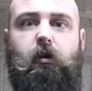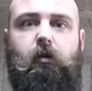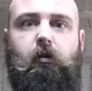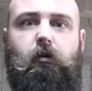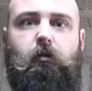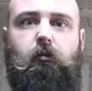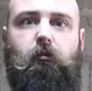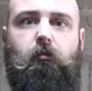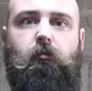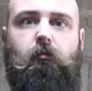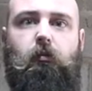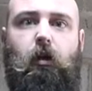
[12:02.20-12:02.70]
as
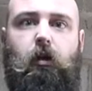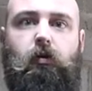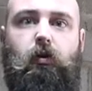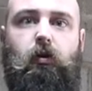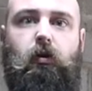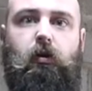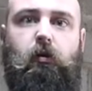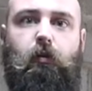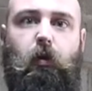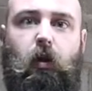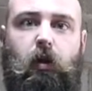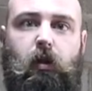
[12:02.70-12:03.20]
good
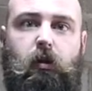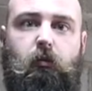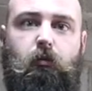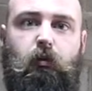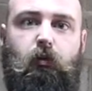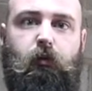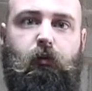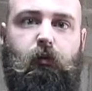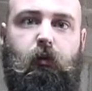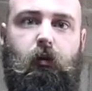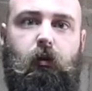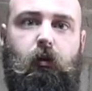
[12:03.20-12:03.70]
as possible
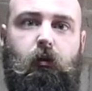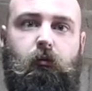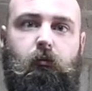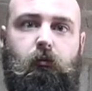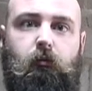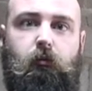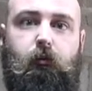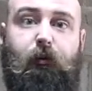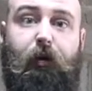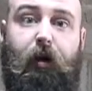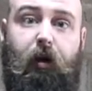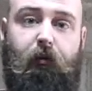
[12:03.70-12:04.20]
for
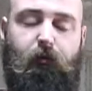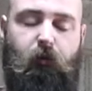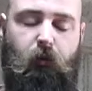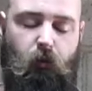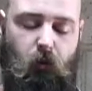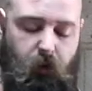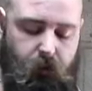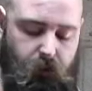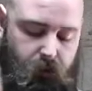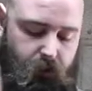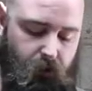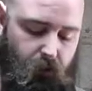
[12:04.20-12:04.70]

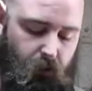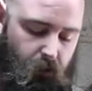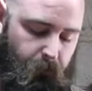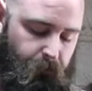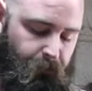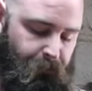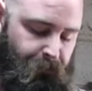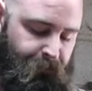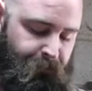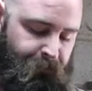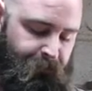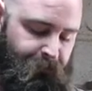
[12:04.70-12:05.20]
everyone. So
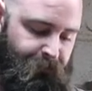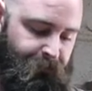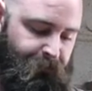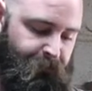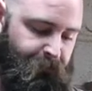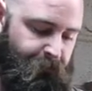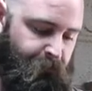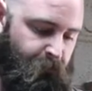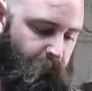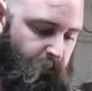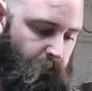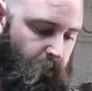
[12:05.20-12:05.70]

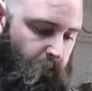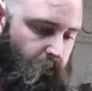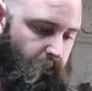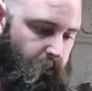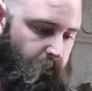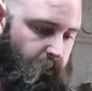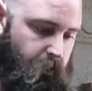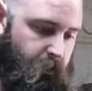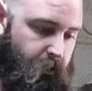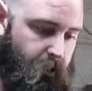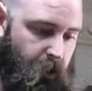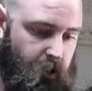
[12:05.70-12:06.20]

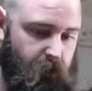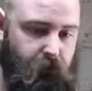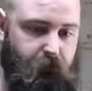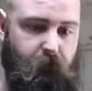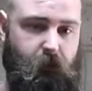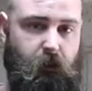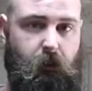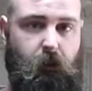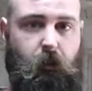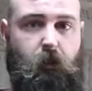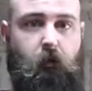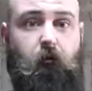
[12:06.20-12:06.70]
thanks for
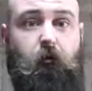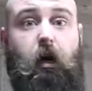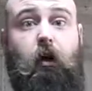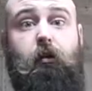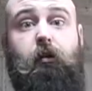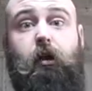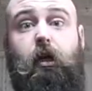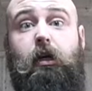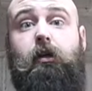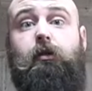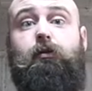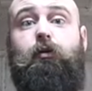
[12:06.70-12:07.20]
sticking around.
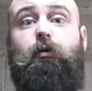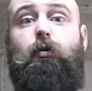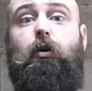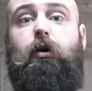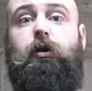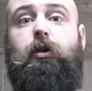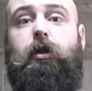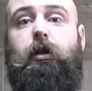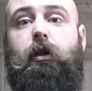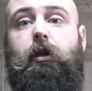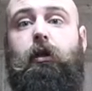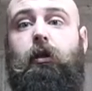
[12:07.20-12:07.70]
Thanks for
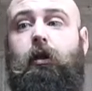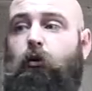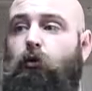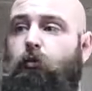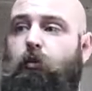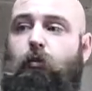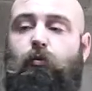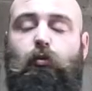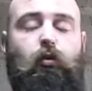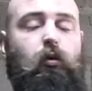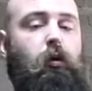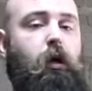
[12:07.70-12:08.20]
watching. There will
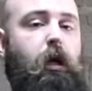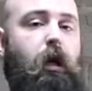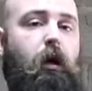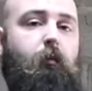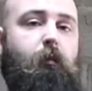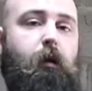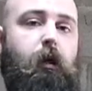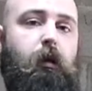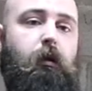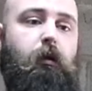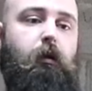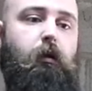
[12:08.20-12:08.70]
be more
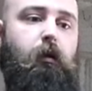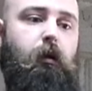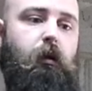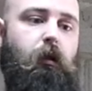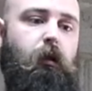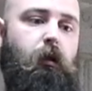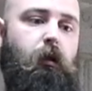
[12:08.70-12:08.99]
coming.